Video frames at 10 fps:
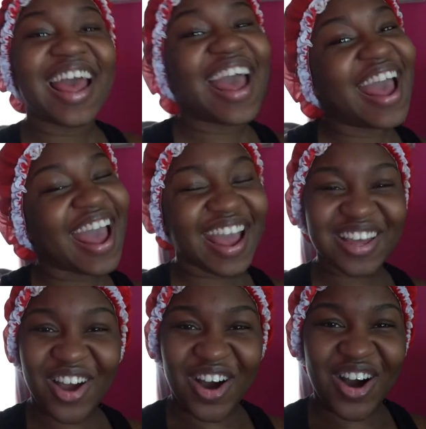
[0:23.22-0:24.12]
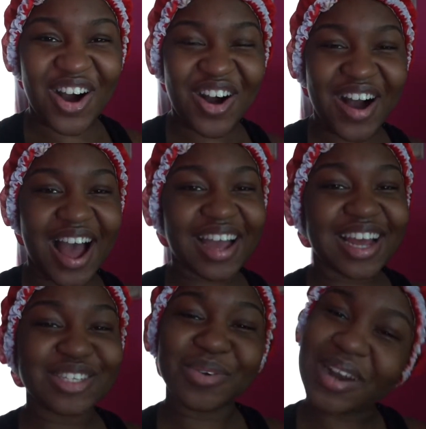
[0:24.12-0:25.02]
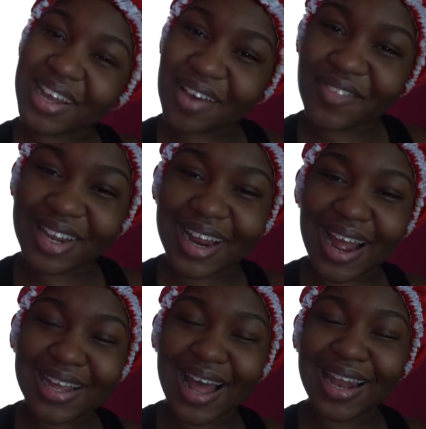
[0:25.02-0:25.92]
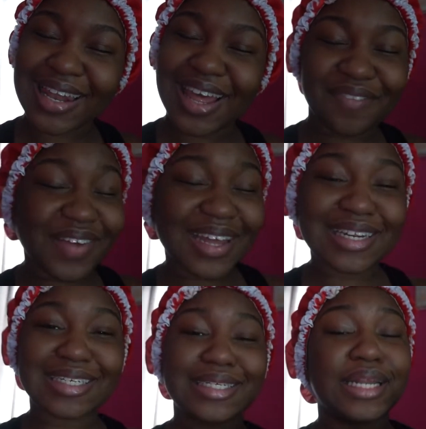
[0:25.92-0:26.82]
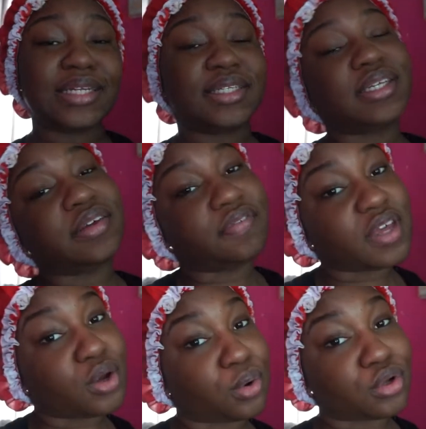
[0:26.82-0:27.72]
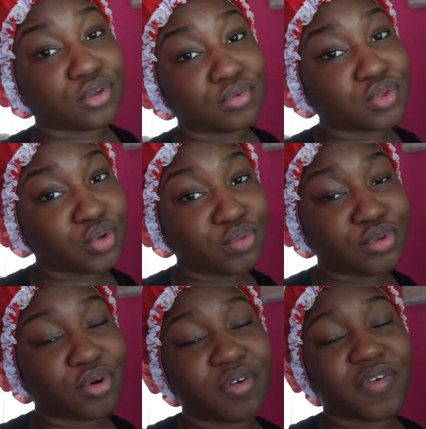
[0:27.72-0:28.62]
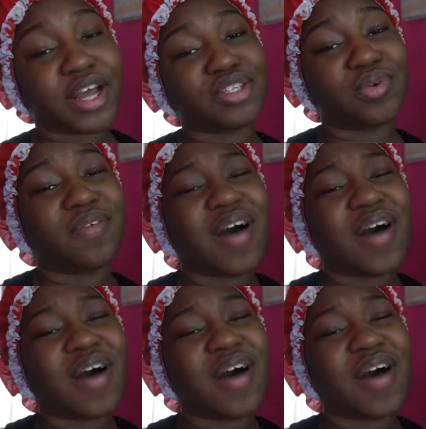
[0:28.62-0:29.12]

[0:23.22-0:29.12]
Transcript: Hey y'all, how y'all doing? How y'all feeling? How y'all living? It's Shelly TV on YouTube. You know the facts, you know the